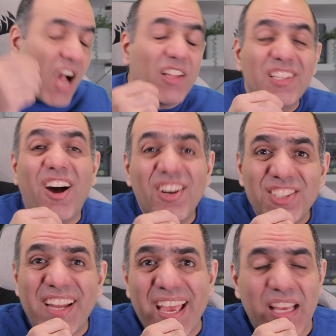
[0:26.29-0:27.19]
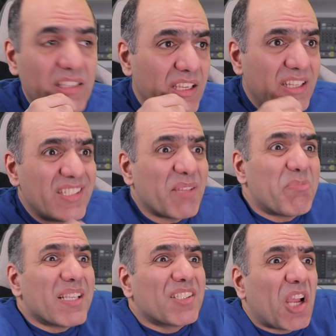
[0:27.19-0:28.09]
On the other hand, it is the
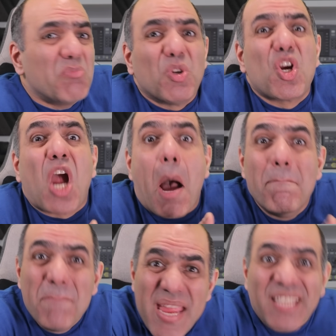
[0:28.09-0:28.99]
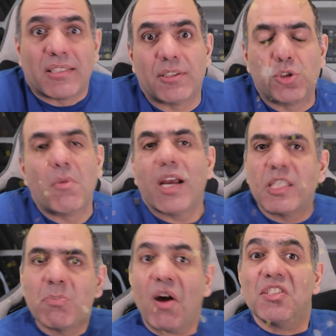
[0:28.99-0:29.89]
best time to commit to my
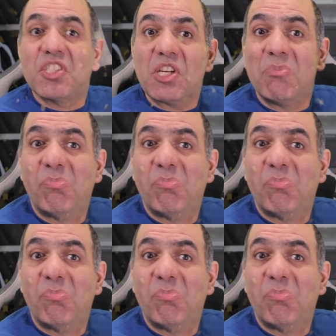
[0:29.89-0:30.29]
sponsor